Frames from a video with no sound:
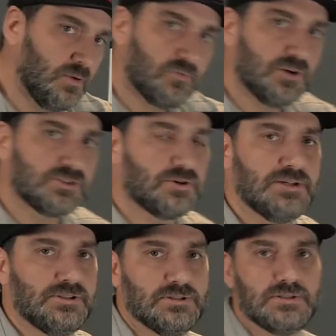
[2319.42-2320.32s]

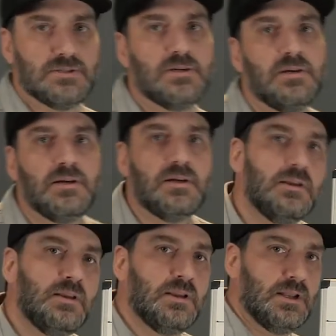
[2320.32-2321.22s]
frustrations
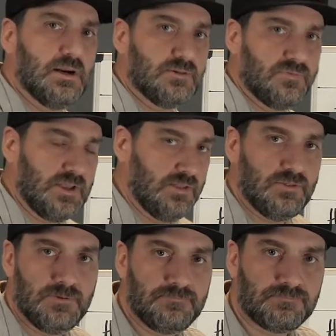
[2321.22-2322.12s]
in our faith.
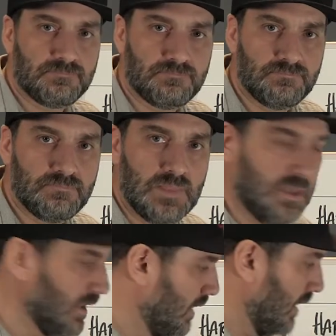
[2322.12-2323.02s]

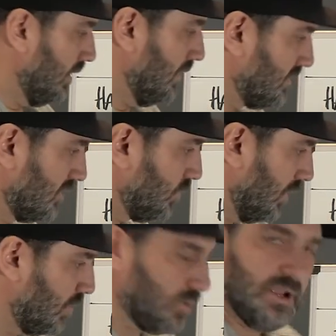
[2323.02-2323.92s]
This is
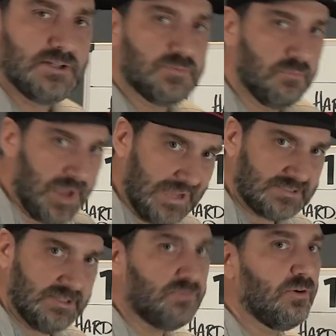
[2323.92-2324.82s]
what creates
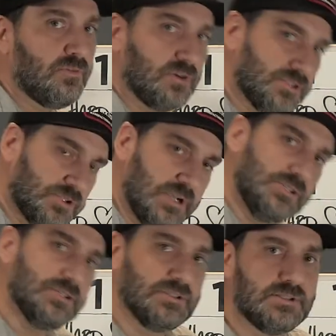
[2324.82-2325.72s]
massive
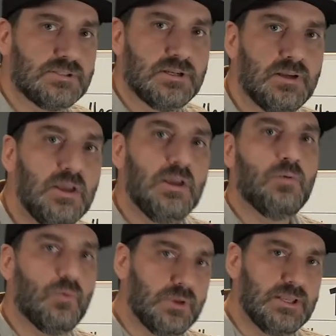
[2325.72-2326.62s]
frustrations
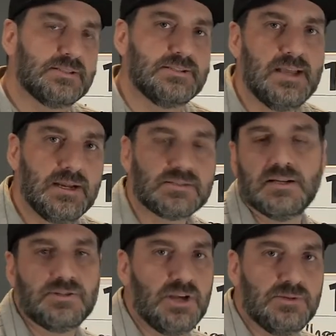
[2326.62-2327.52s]
when we get to texts
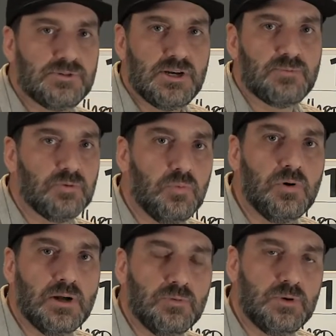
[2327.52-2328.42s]
like James chapter
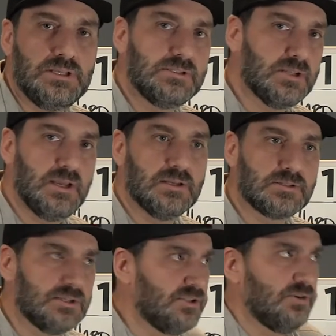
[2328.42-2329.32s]
1 when he
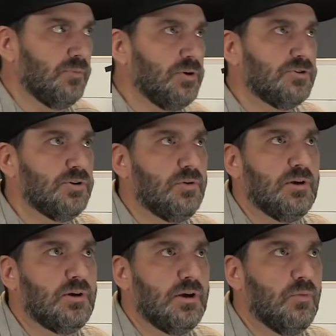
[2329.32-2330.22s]
says, consider it pure
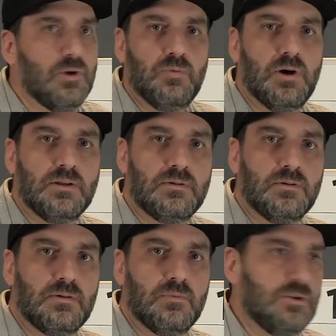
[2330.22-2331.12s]
joy when what?
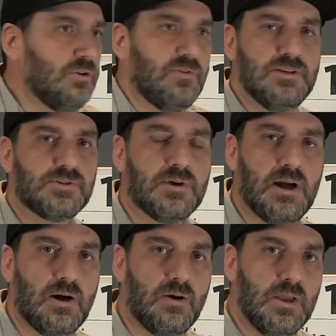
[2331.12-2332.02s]
When you face
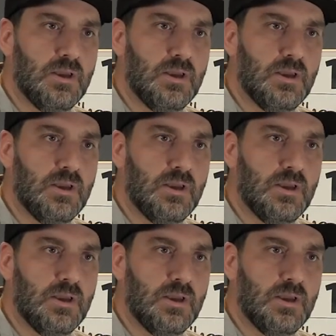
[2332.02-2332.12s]
trial.